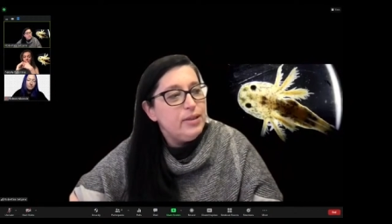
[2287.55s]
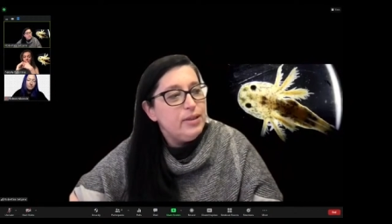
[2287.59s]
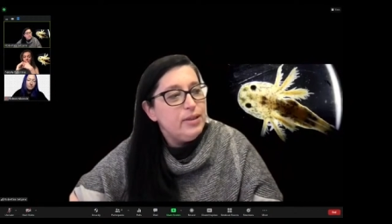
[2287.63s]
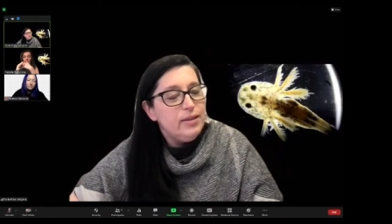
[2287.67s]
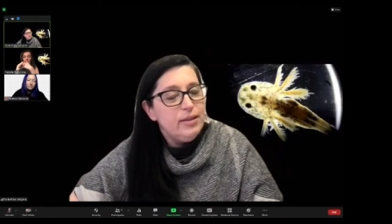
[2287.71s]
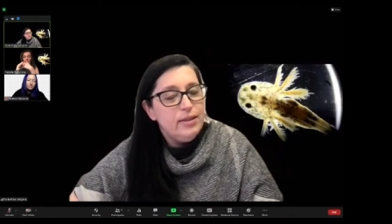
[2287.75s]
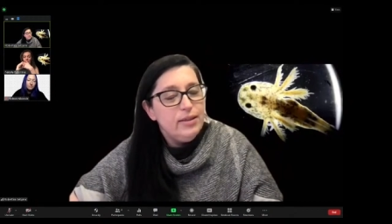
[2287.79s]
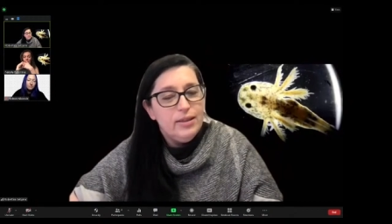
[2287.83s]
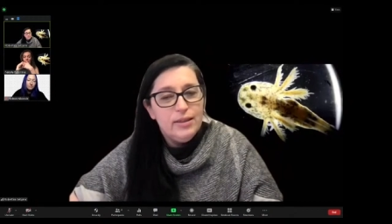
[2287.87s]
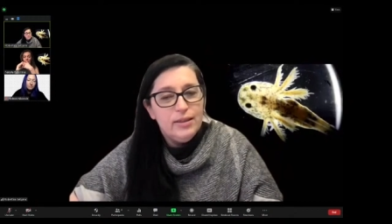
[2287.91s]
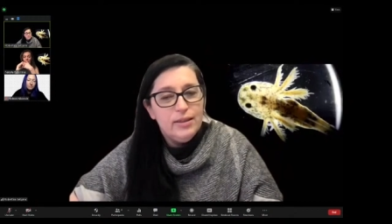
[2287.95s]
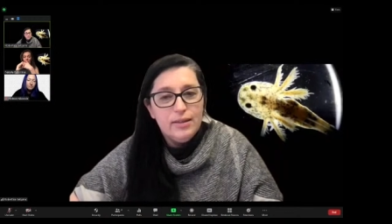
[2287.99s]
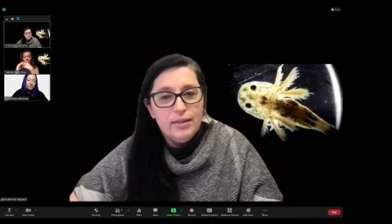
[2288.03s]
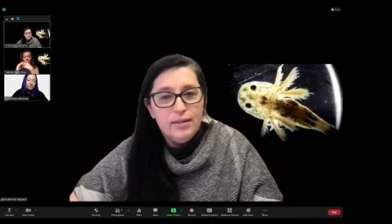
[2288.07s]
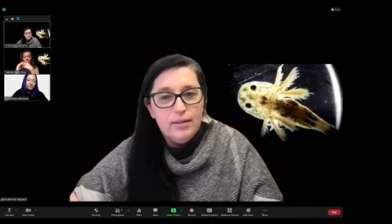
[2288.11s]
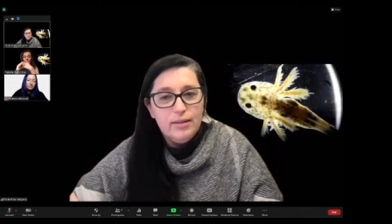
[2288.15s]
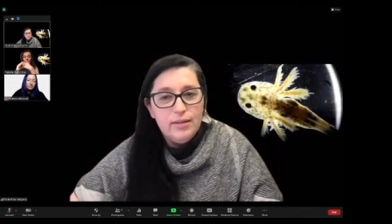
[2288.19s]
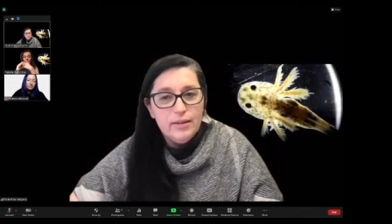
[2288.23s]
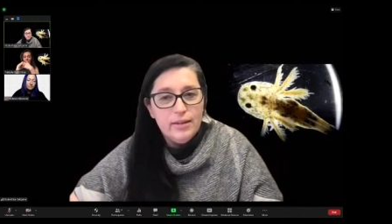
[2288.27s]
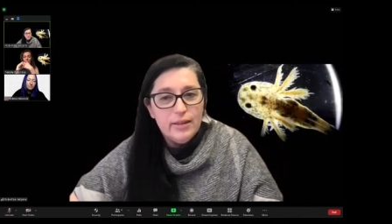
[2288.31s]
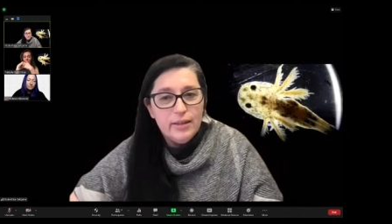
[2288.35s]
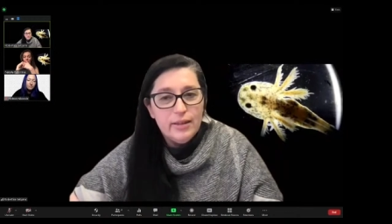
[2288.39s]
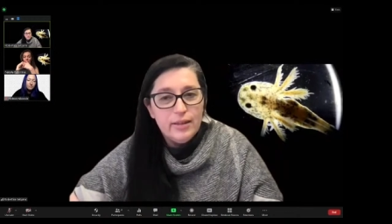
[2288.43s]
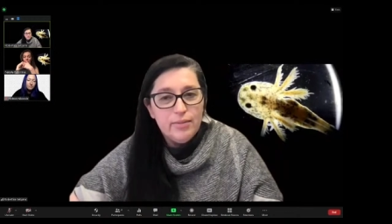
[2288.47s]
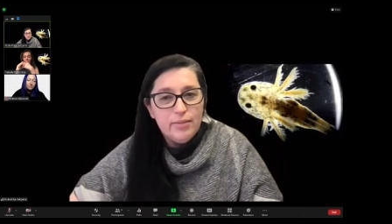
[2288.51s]
in this
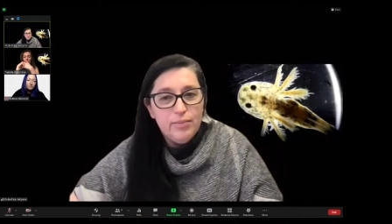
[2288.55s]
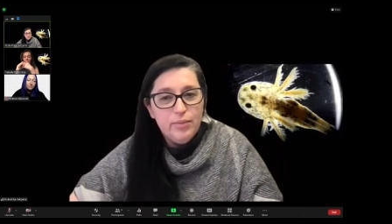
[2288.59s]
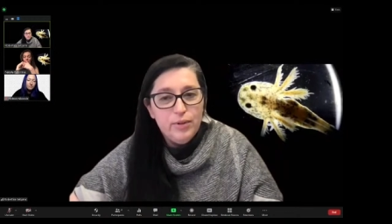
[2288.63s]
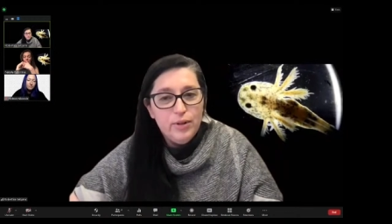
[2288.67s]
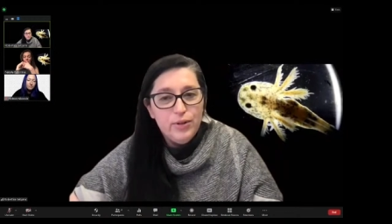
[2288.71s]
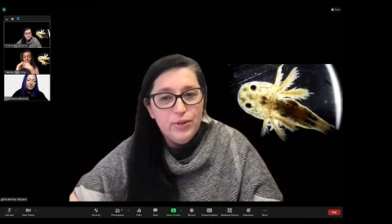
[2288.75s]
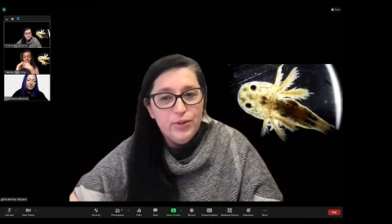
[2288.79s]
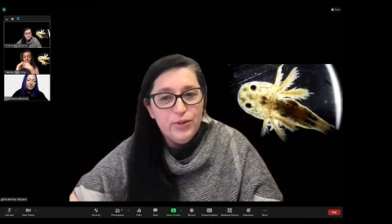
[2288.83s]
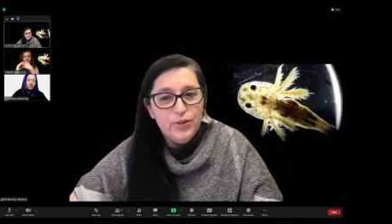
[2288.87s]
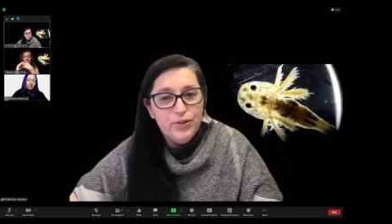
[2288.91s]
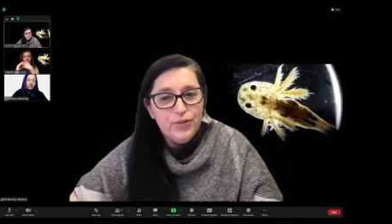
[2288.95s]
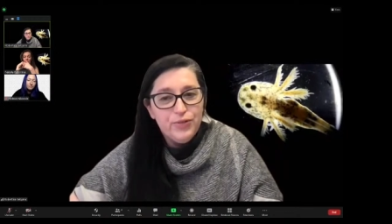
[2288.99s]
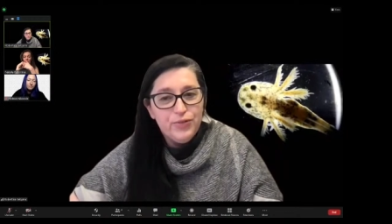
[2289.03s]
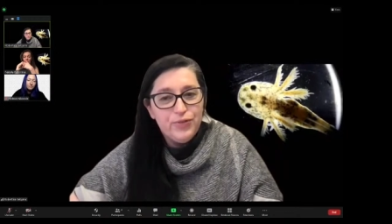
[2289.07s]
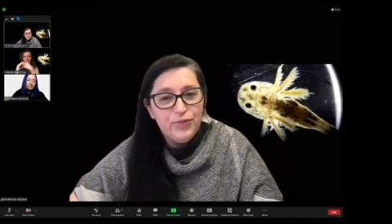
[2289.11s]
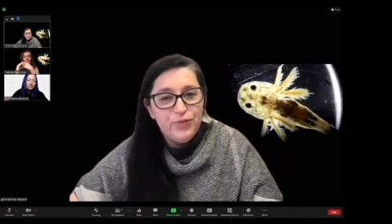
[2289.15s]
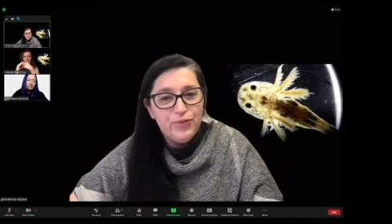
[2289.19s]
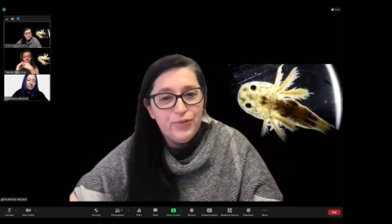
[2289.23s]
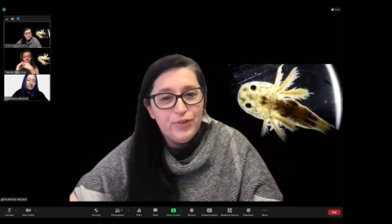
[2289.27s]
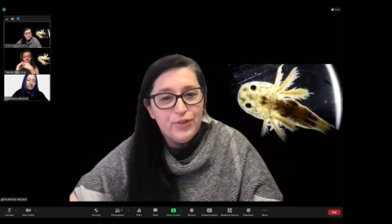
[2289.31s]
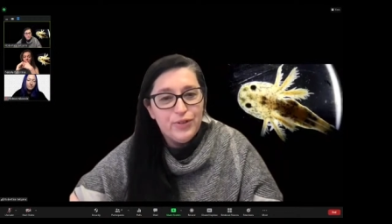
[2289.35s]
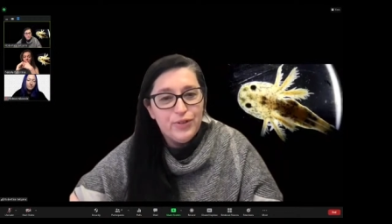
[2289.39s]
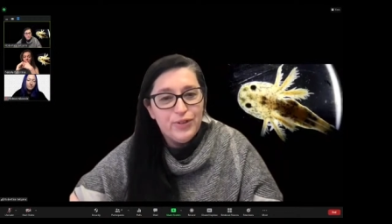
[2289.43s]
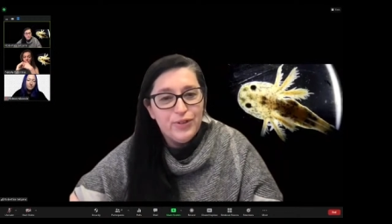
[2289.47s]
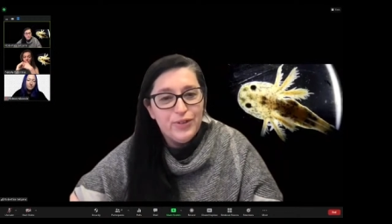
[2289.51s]
dark mode of
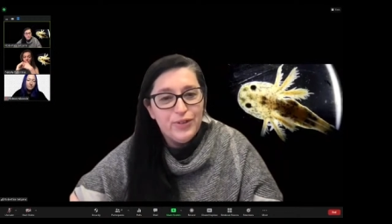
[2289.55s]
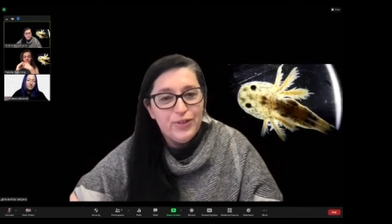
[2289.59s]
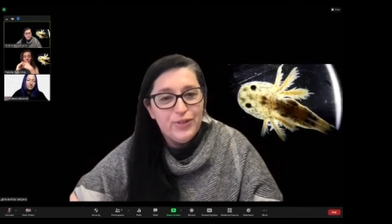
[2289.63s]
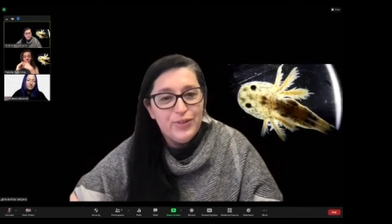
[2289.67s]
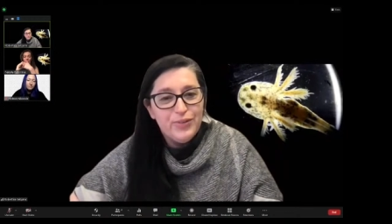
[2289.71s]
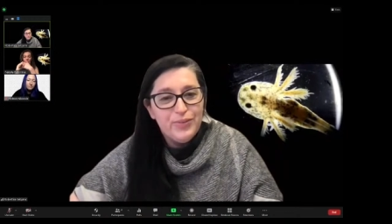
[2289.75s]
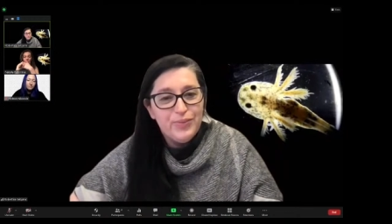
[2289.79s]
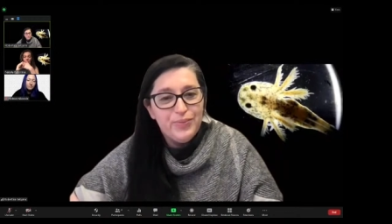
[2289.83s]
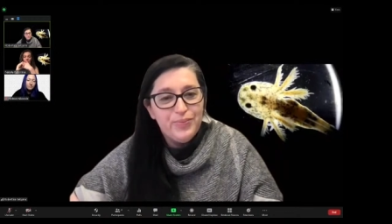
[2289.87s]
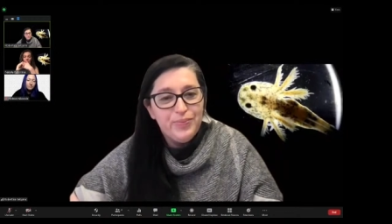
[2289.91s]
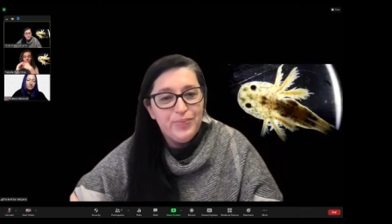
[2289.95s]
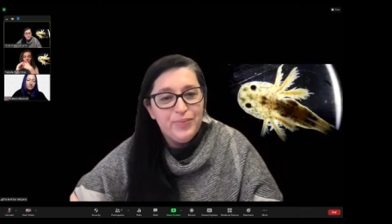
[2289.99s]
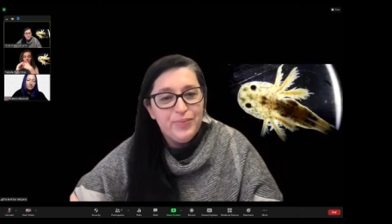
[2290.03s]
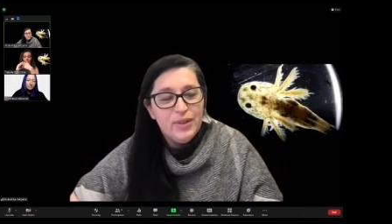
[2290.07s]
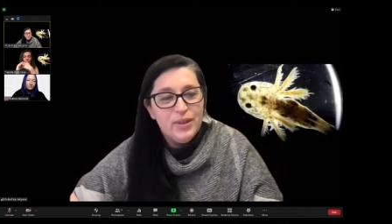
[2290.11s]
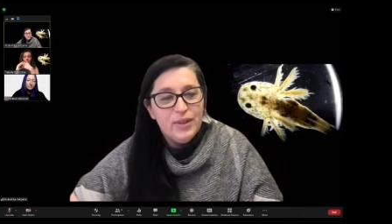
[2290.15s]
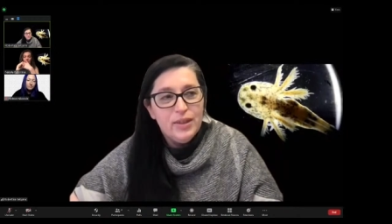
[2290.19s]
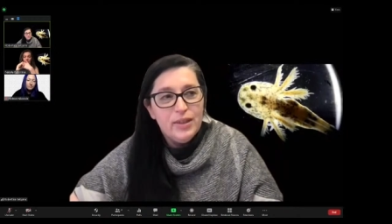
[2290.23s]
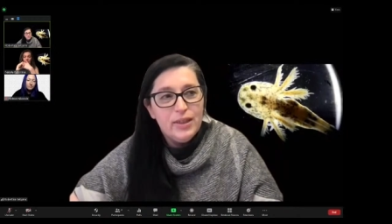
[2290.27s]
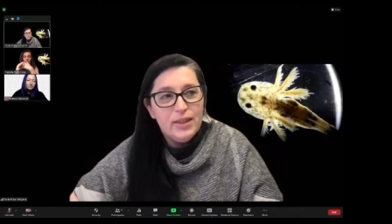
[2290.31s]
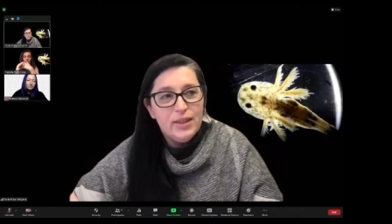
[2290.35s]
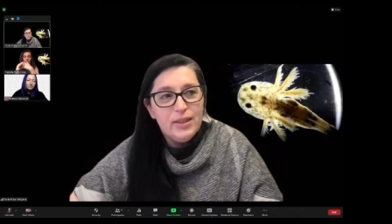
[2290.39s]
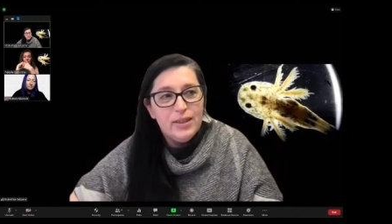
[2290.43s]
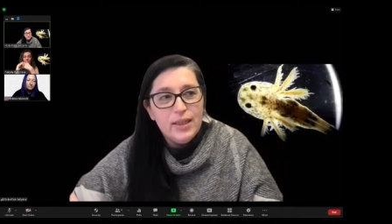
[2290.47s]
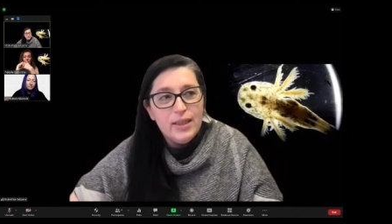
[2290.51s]

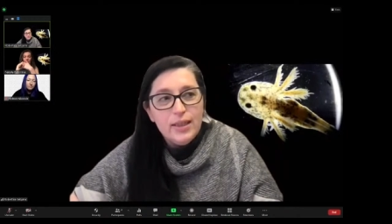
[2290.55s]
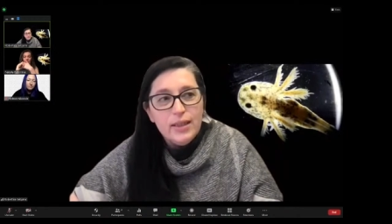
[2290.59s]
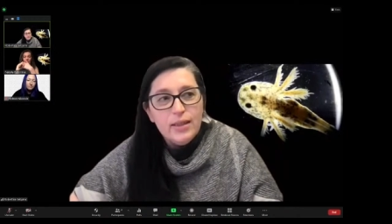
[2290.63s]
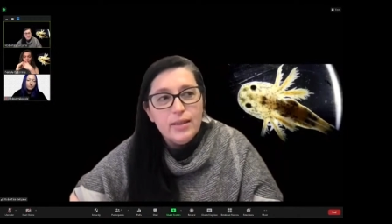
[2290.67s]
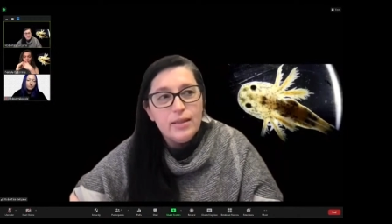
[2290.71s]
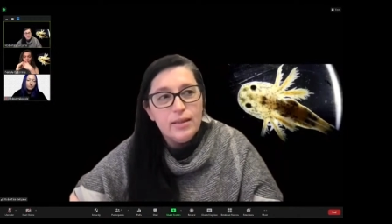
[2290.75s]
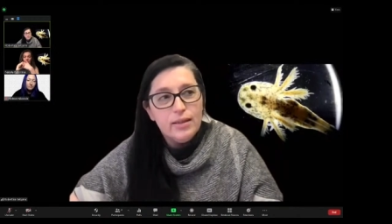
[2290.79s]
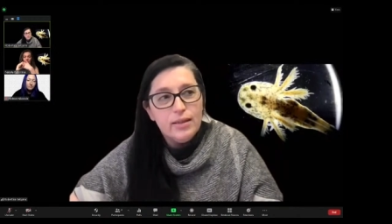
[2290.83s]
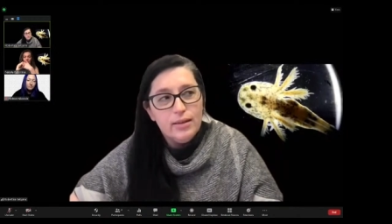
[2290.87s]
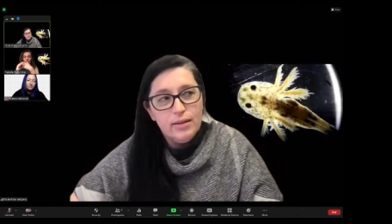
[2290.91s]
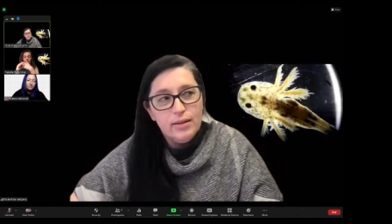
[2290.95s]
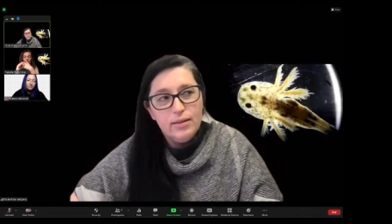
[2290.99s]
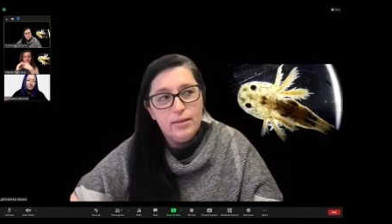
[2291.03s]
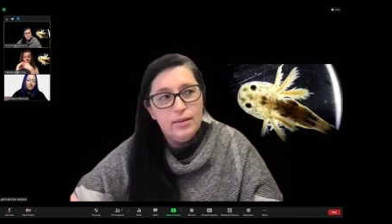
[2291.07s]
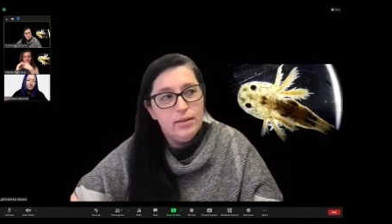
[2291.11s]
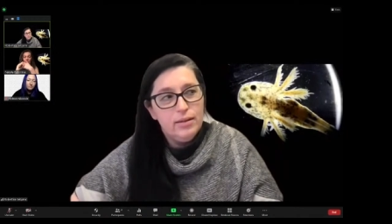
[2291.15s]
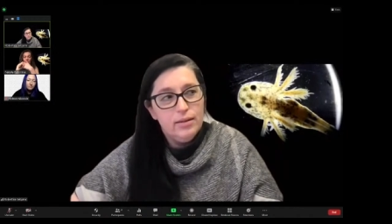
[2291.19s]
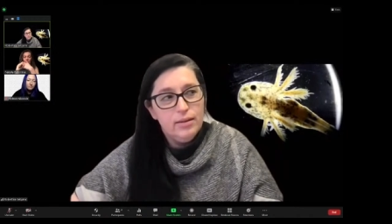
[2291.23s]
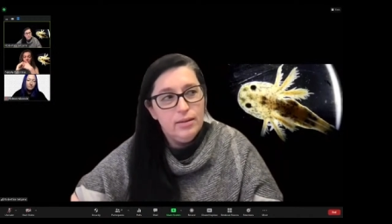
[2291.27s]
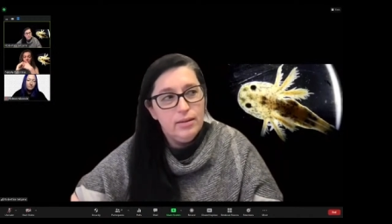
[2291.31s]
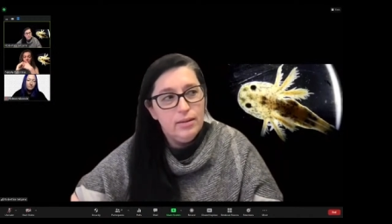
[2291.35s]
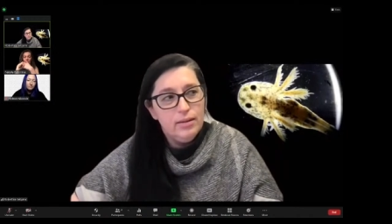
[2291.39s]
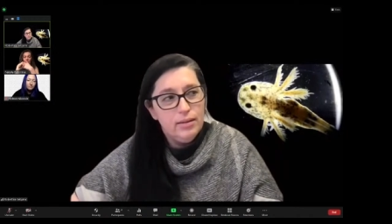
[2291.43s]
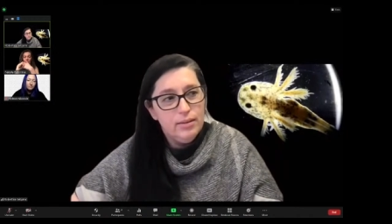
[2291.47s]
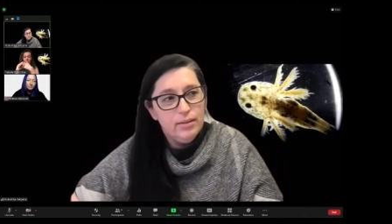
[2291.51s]
rethinking
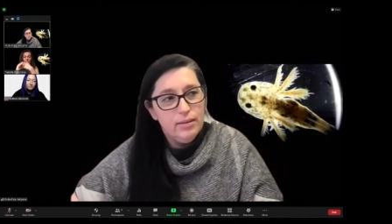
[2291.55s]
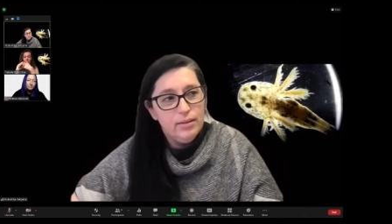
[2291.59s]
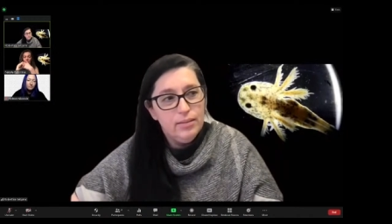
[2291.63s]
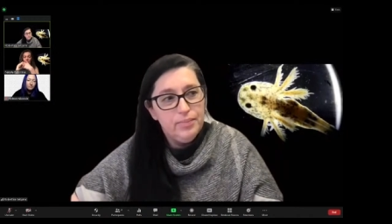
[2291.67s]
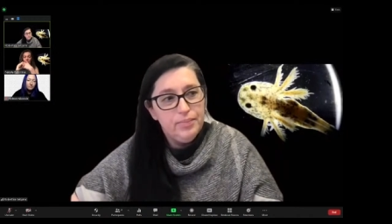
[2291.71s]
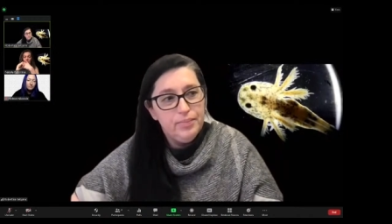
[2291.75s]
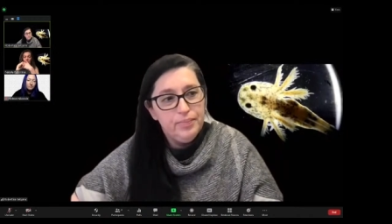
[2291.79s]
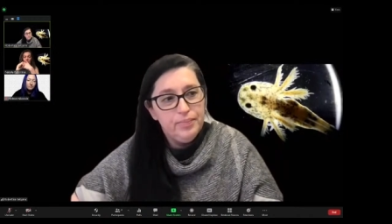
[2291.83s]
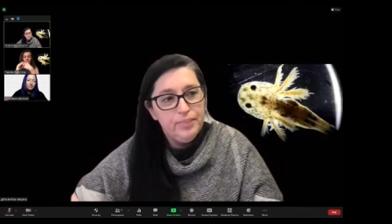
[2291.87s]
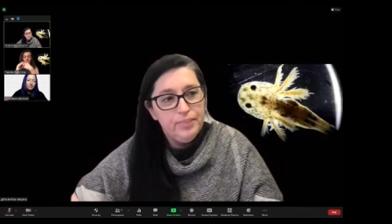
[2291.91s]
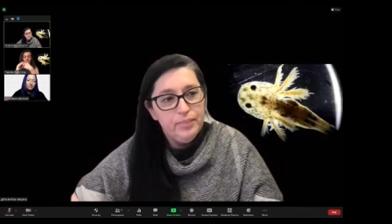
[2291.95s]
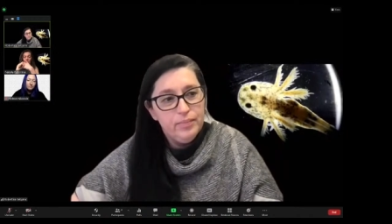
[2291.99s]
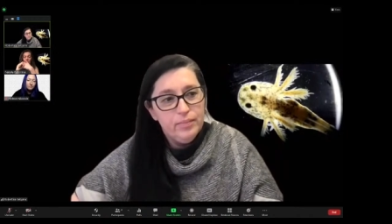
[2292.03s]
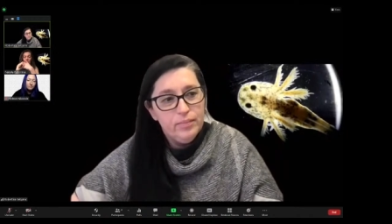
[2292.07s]
the